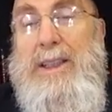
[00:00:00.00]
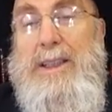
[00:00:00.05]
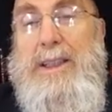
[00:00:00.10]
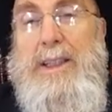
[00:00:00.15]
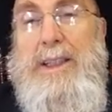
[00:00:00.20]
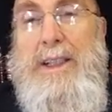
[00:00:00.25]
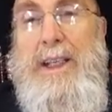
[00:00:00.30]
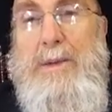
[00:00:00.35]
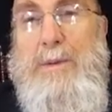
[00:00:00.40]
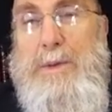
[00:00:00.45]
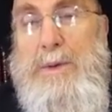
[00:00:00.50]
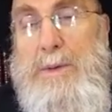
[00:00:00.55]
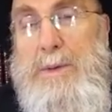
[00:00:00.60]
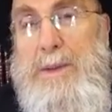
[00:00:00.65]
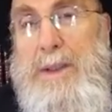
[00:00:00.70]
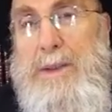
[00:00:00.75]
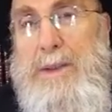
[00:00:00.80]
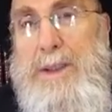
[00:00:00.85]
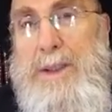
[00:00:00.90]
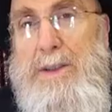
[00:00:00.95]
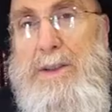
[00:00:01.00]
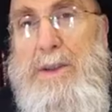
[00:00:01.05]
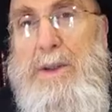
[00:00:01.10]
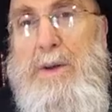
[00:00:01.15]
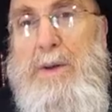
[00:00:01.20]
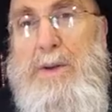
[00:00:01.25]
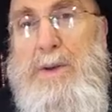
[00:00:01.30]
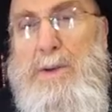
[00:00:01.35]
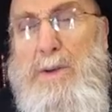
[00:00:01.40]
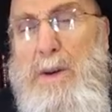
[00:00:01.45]
The name would be erased.
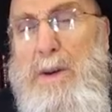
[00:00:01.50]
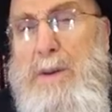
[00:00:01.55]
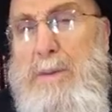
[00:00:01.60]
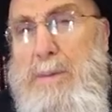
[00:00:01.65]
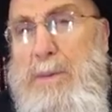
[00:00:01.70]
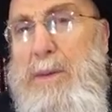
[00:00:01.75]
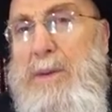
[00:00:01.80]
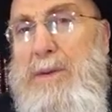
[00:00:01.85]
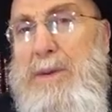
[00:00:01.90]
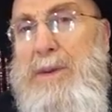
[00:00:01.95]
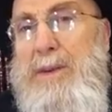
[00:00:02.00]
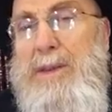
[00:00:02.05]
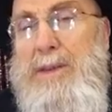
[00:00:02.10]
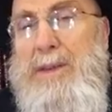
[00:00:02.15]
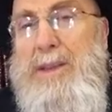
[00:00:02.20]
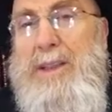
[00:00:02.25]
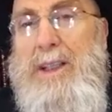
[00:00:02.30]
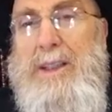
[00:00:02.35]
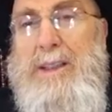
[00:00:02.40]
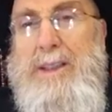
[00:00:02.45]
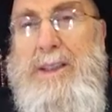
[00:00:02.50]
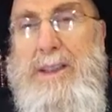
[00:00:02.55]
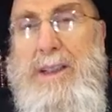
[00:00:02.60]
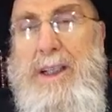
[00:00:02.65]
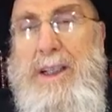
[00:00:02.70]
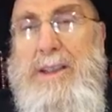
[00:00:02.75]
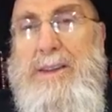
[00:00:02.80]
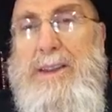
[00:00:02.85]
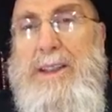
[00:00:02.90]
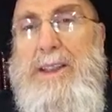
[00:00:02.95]
So important is the
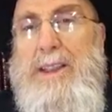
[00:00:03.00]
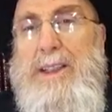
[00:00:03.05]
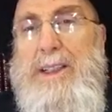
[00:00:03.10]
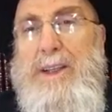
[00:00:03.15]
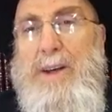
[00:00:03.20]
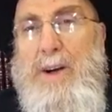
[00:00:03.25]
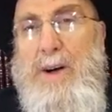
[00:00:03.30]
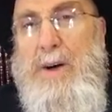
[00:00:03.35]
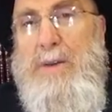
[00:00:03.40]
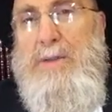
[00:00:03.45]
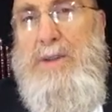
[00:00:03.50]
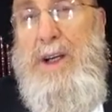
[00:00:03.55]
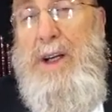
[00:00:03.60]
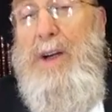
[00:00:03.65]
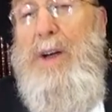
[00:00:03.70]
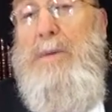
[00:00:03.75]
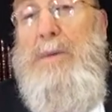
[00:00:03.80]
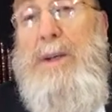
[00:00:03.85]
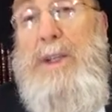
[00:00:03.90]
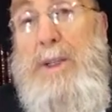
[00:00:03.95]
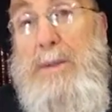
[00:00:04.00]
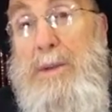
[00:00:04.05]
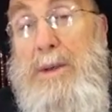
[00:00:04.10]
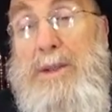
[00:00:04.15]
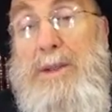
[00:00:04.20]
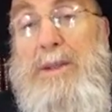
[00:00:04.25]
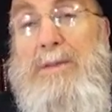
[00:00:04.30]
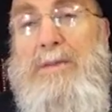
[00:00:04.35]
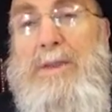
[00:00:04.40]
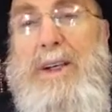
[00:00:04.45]
idea of shalom and
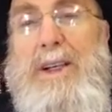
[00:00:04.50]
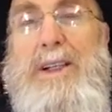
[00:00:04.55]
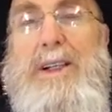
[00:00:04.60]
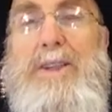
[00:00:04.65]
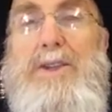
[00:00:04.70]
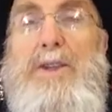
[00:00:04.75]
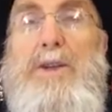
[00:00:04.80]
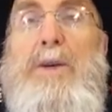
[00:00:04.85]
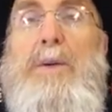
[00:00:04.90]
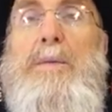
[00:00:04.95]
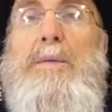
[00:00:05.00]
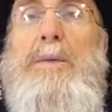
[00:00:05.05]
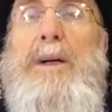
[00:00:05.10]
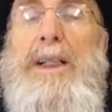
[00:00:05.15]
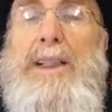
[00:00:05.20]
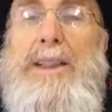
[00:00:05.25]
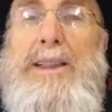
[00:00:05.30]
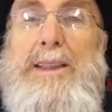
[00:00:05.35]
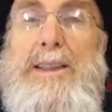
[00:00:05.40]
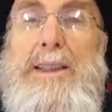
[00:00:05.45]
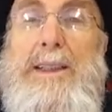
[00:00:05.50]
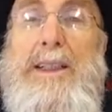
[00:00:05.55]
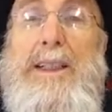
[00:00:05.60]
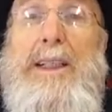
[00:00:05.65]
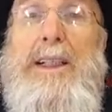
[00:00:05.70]
specifically shlom bayit.